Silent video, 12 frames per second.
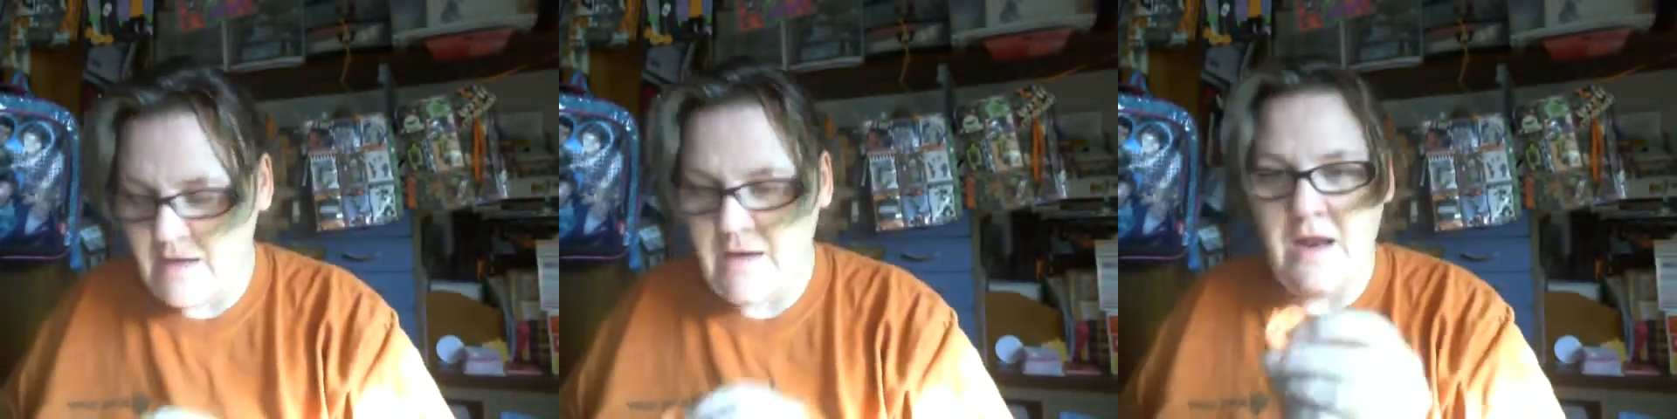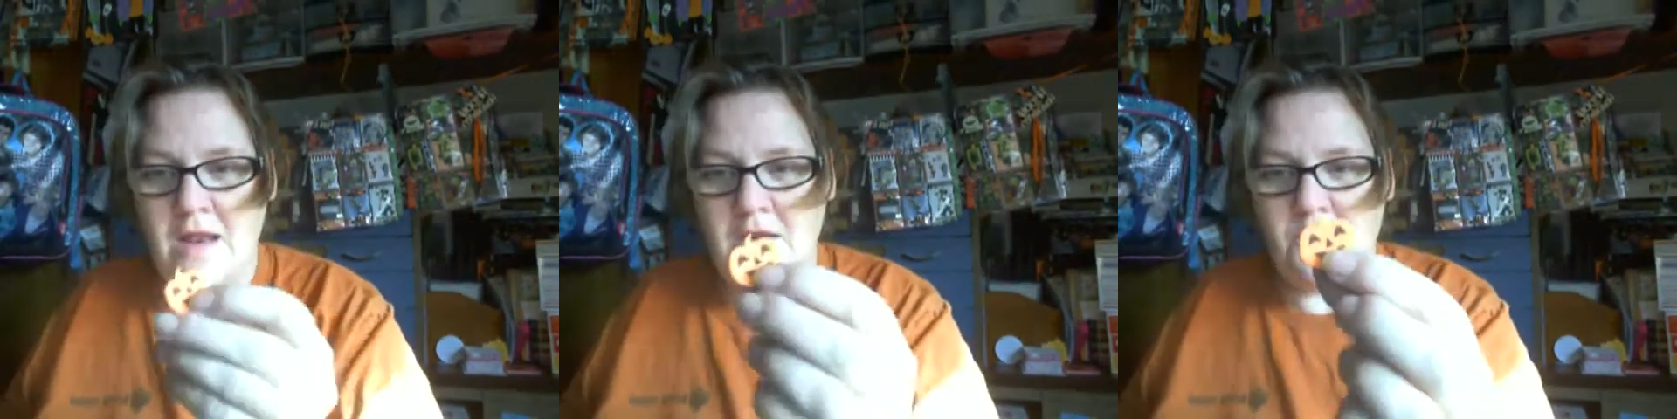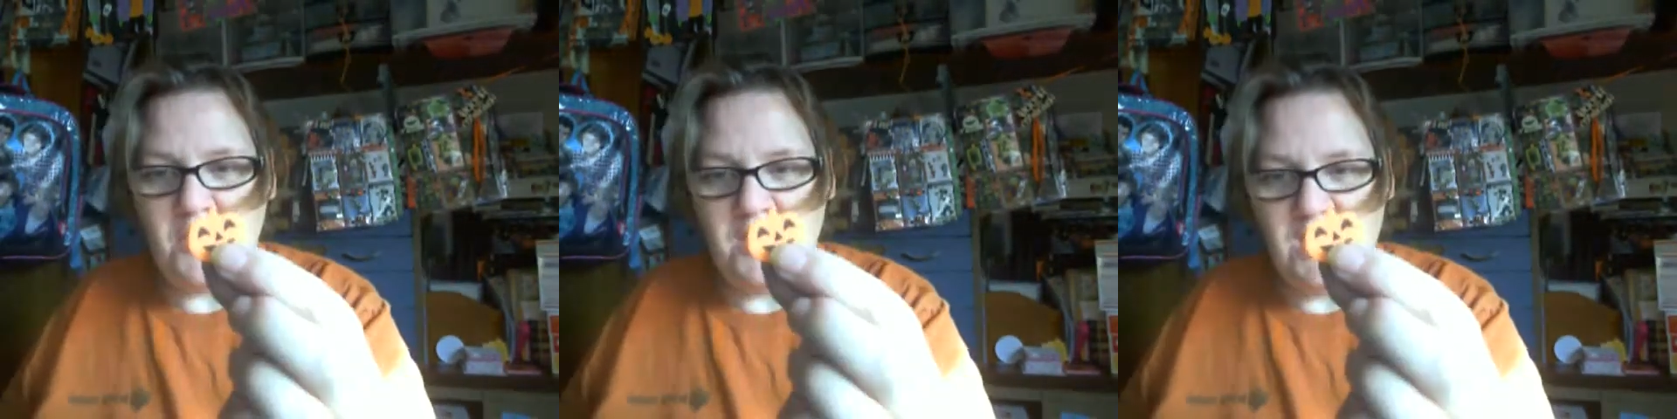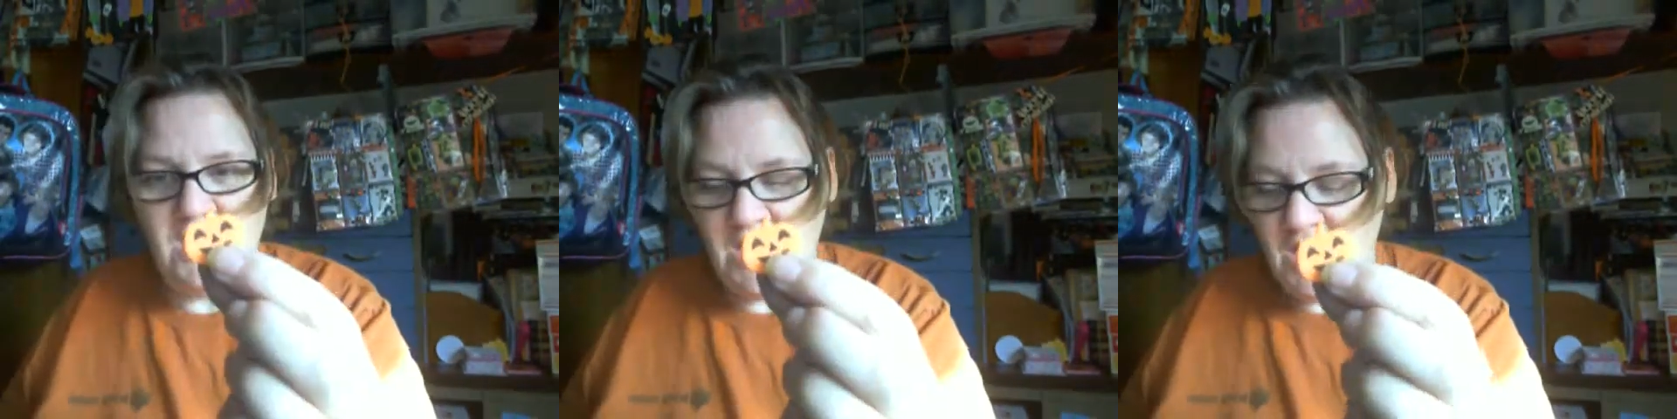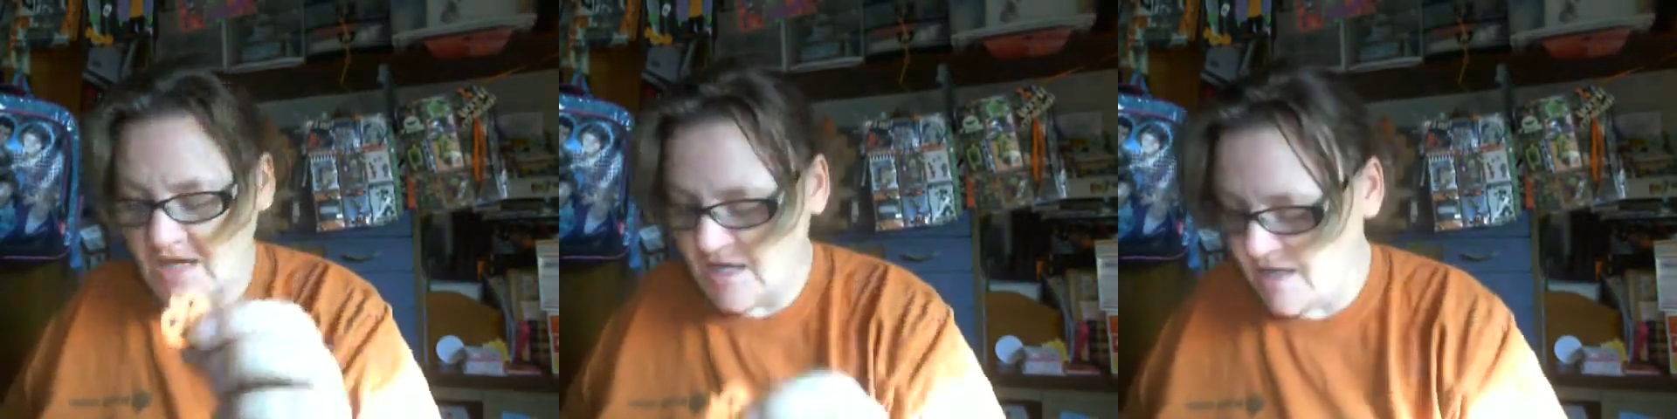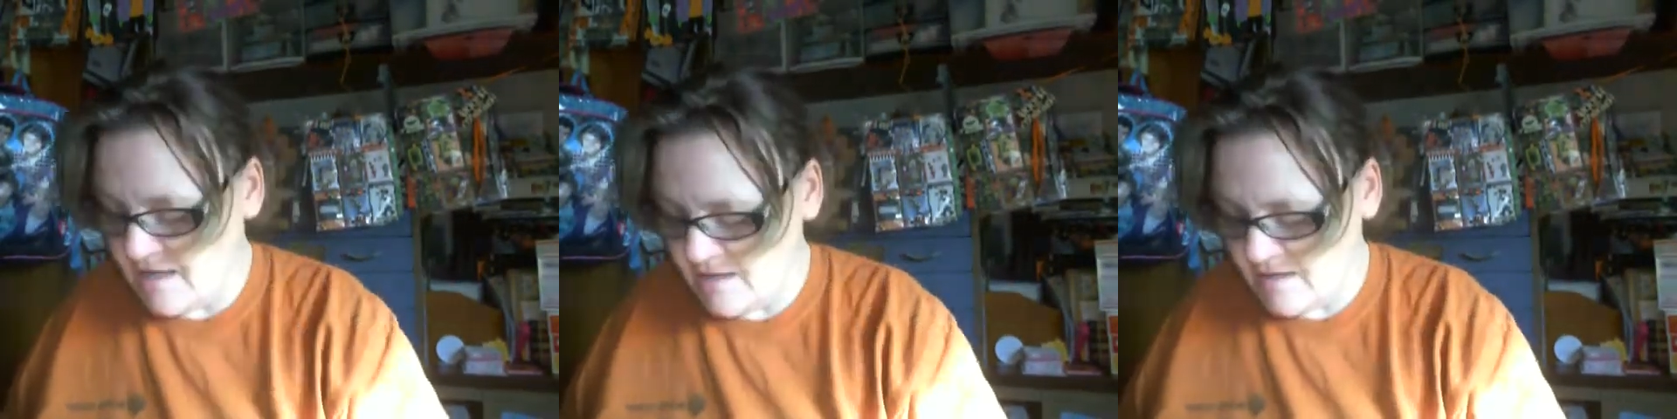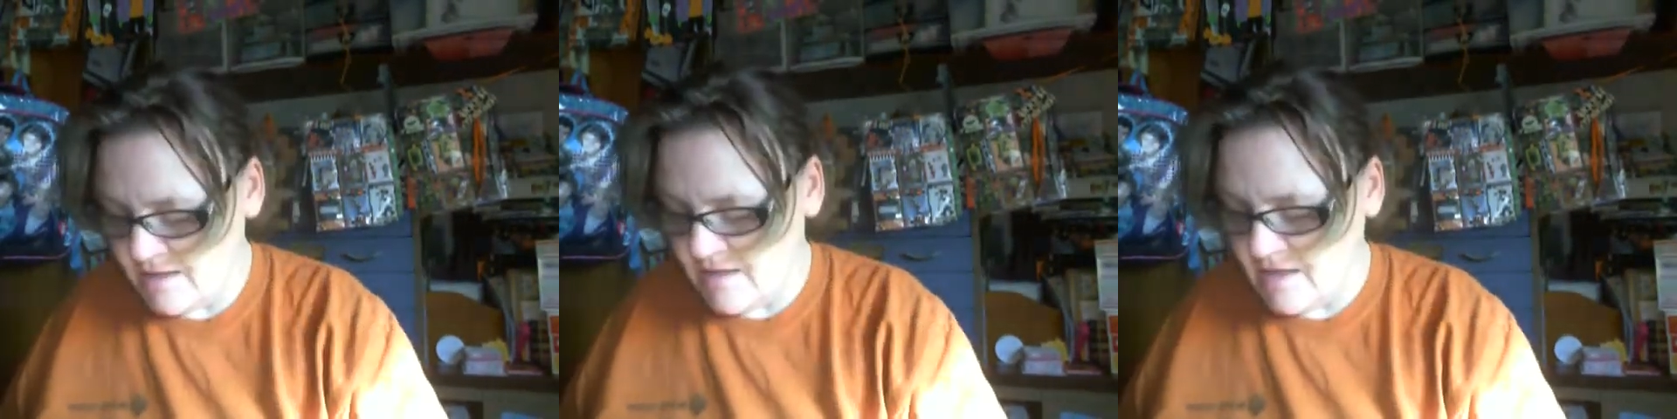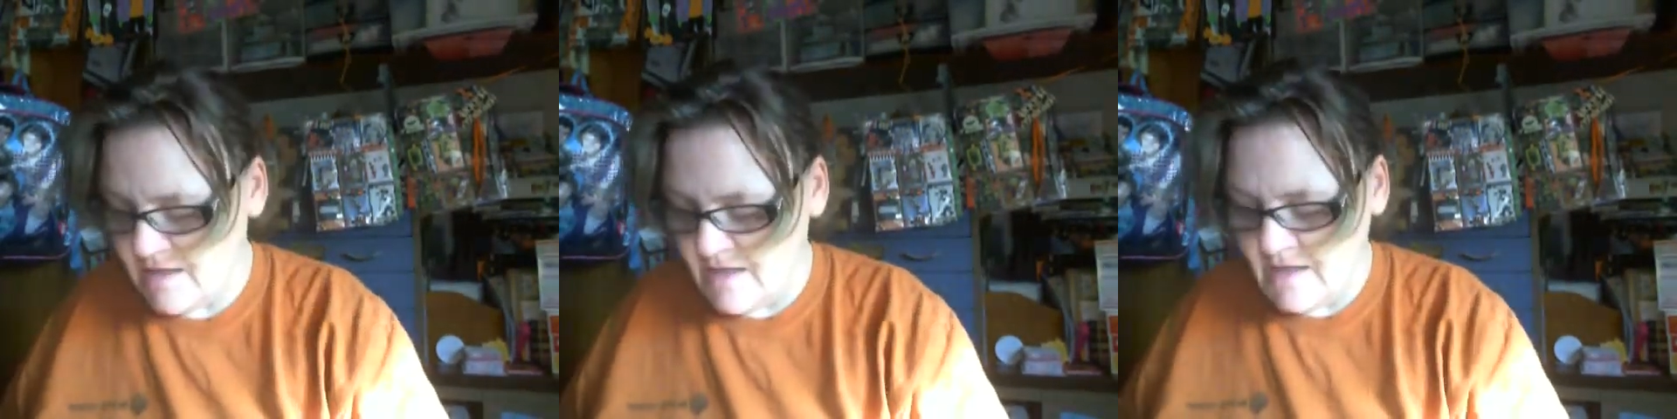And another pumpkin.
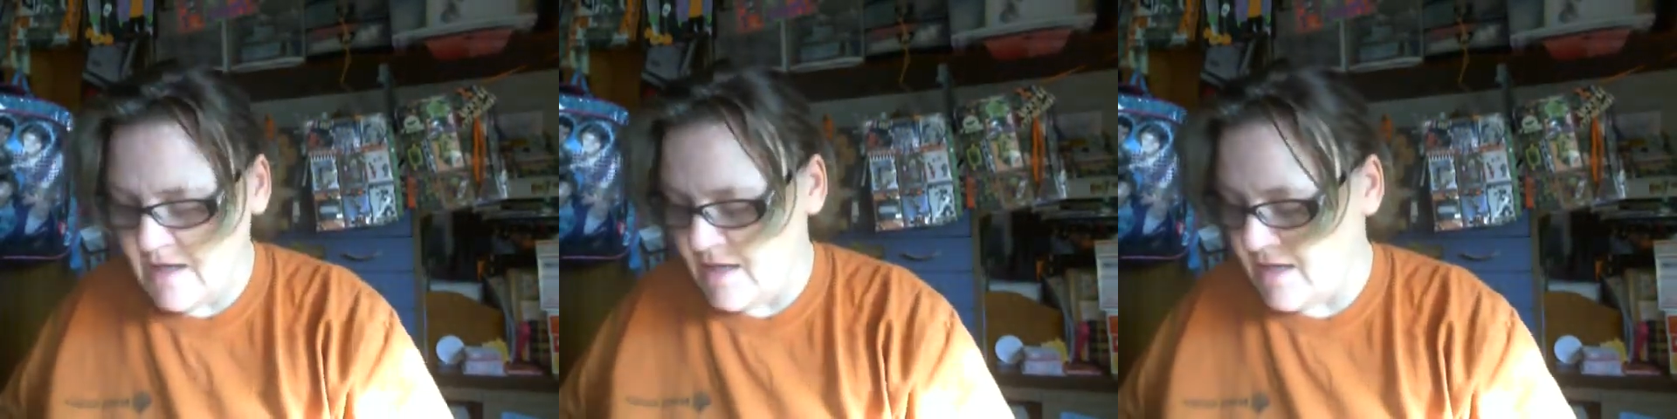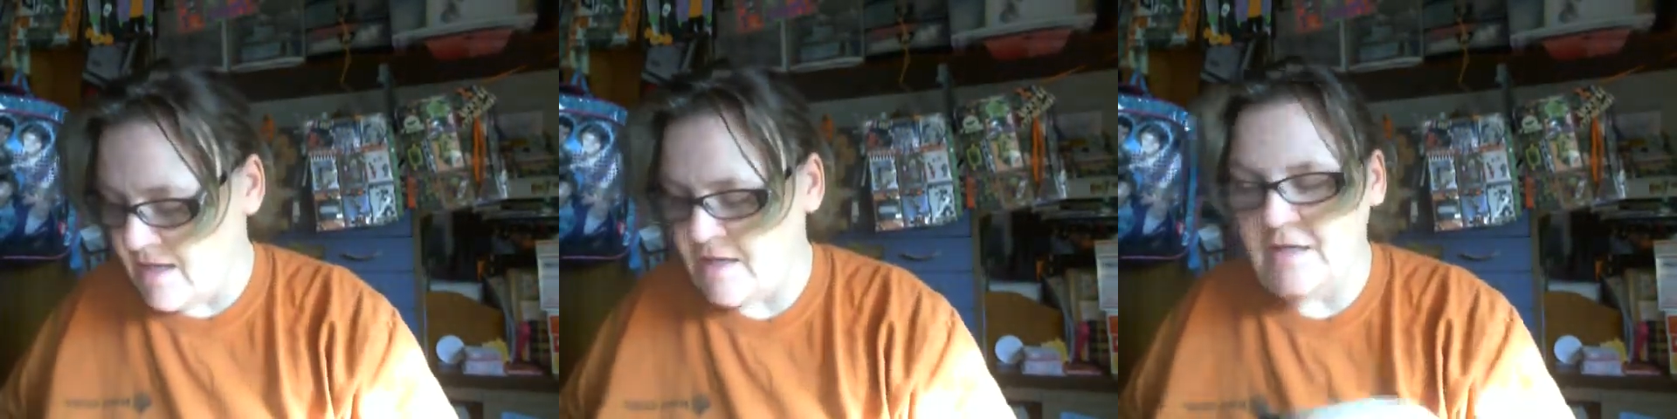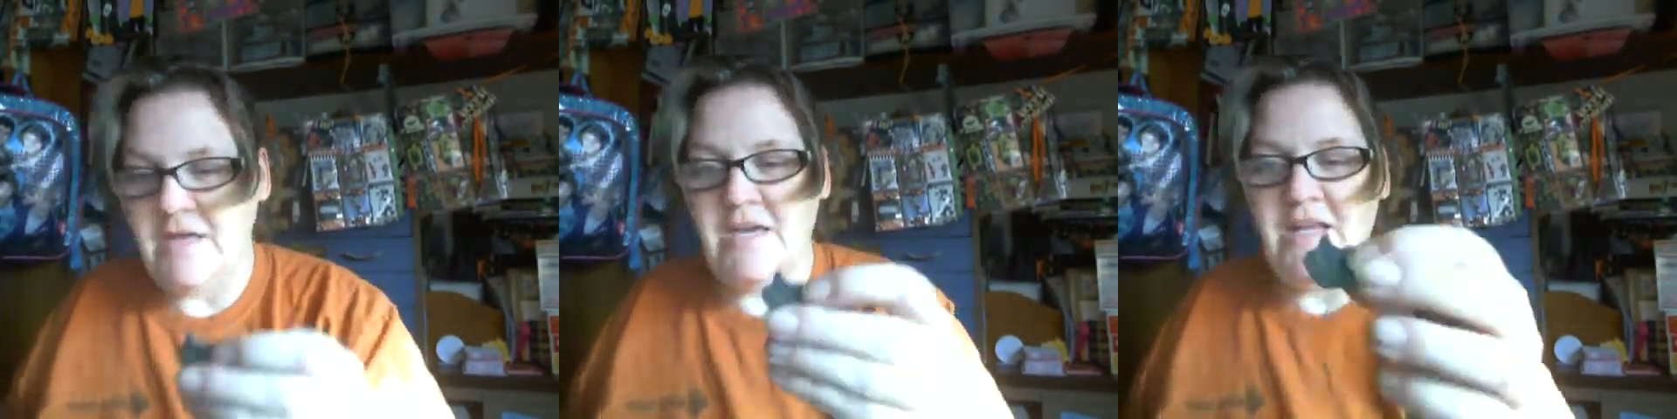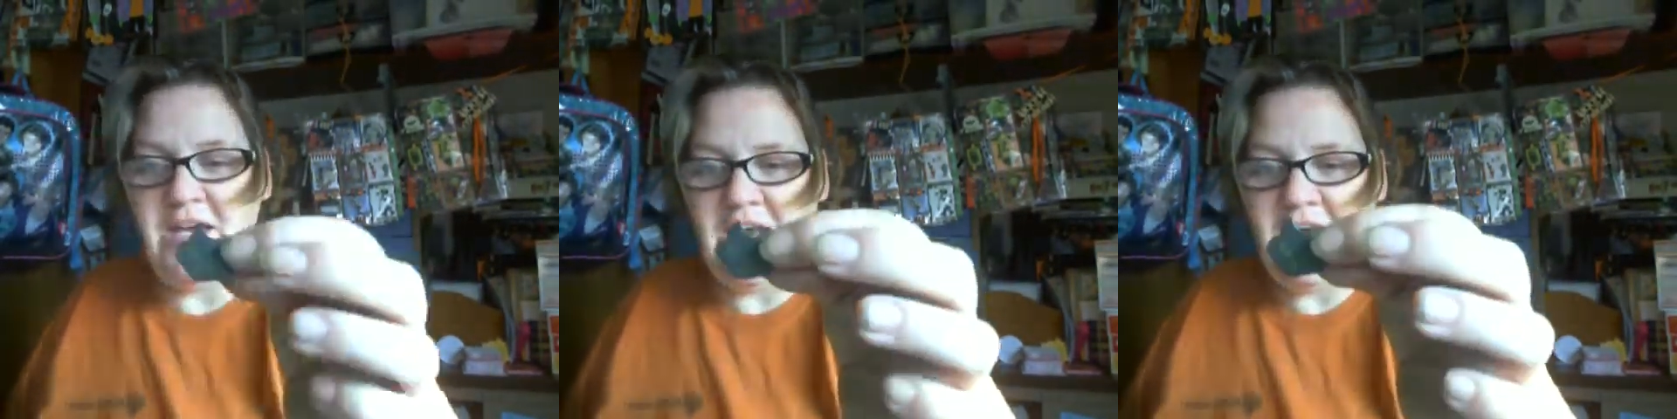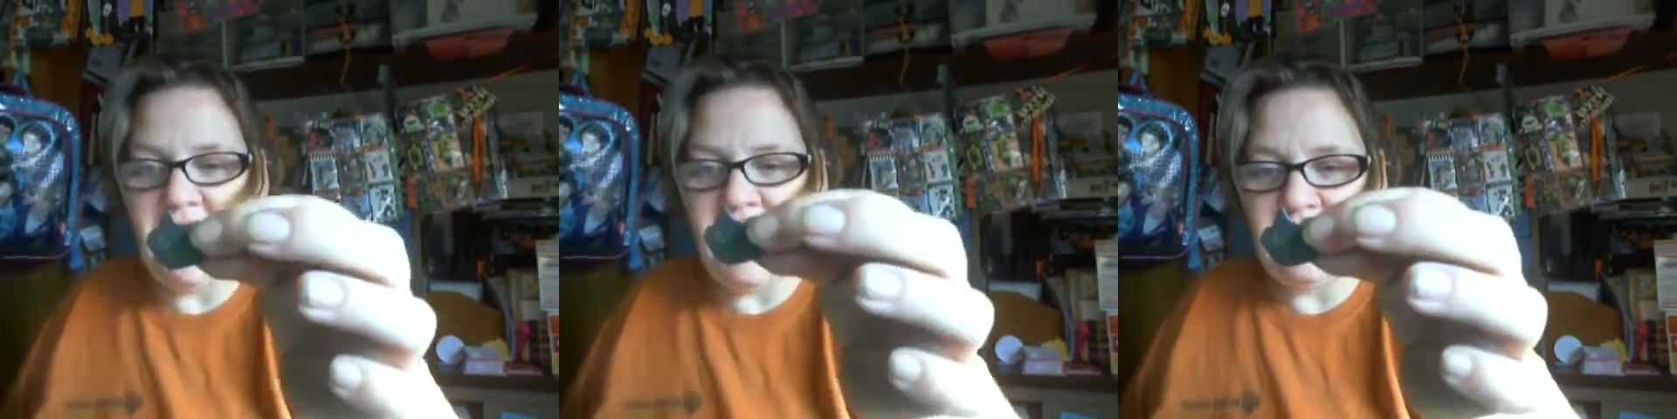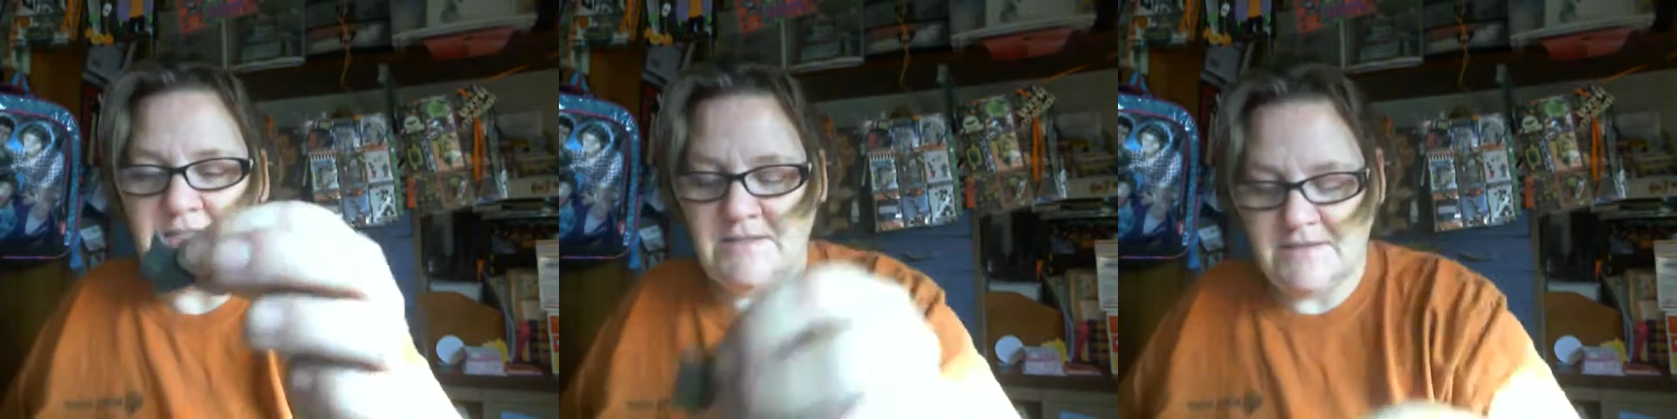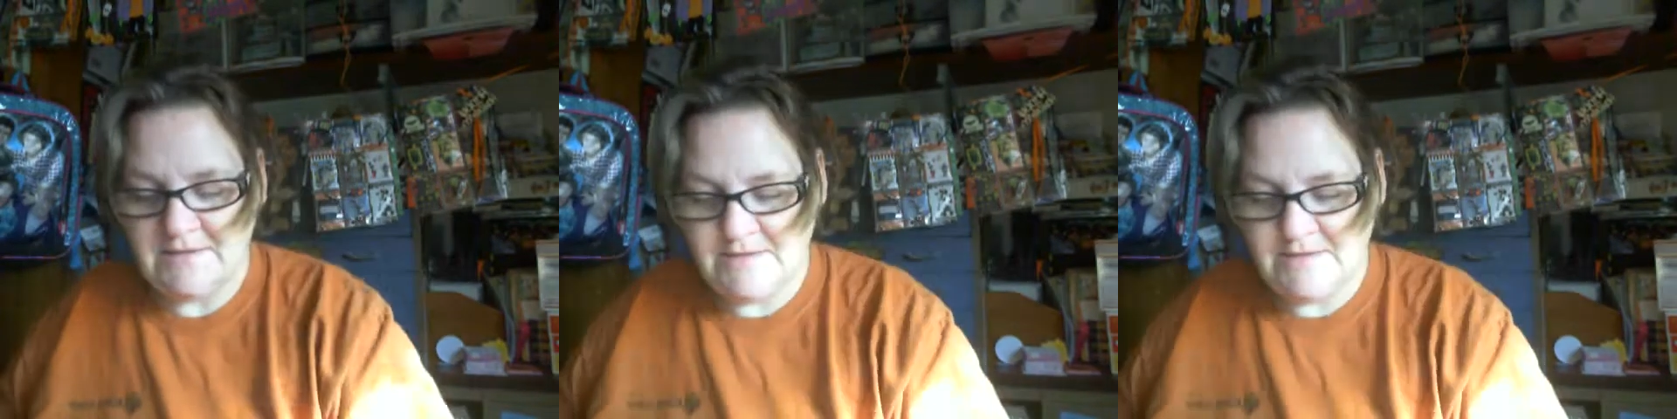And another kitty cat.